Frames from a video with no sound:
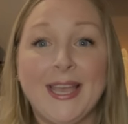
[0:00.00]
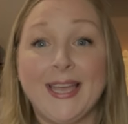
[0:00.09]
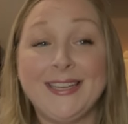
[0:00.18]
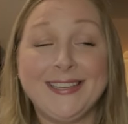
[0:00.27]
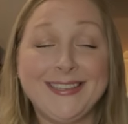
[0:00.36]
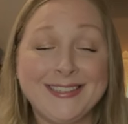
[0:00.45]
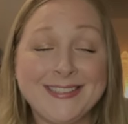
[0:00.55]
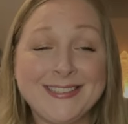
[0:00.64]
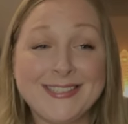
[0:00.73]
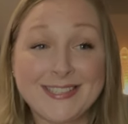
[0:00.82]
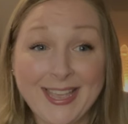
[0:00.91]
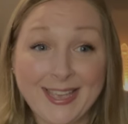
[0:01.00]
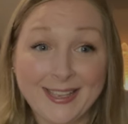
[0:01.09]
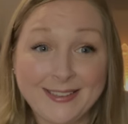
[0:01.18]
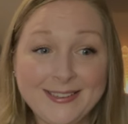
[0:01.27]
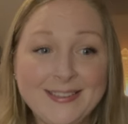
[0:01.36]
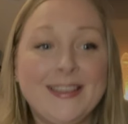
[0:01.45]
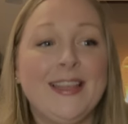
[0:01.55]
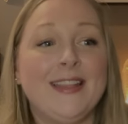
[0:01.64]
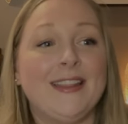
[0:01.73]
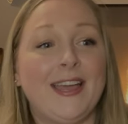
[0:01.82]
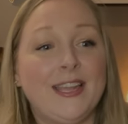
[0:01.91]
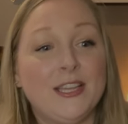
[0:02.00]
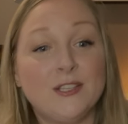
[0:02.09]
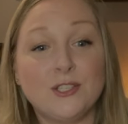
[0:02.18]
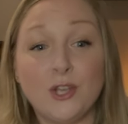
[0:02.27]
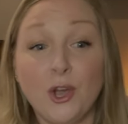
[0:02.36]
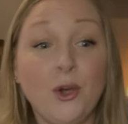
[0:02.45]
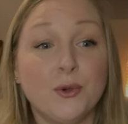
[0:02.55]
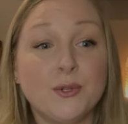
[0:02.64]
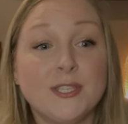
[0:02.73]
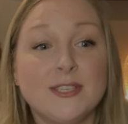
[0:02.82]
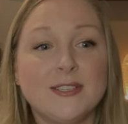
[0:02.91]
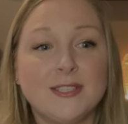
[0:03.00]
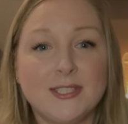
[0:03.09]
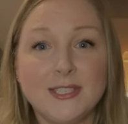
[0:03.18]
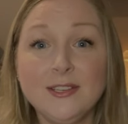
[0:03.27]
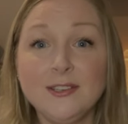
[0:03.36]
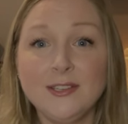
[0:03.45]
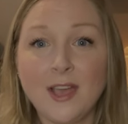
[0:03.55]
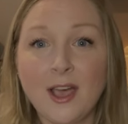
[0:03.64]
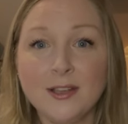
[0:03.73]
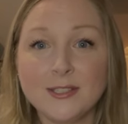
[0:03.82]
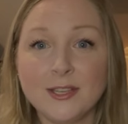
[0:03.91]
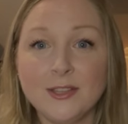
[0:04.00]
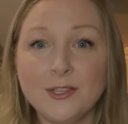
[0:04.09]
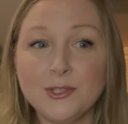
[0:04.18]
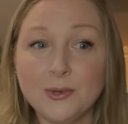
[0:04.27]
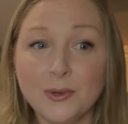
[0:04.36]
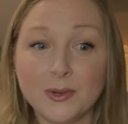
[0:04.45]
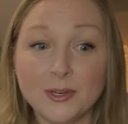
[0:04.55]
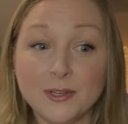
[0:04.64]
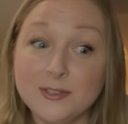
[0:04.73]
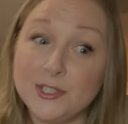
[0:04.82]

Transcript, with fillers: And it is said that his ghost still knocks on the door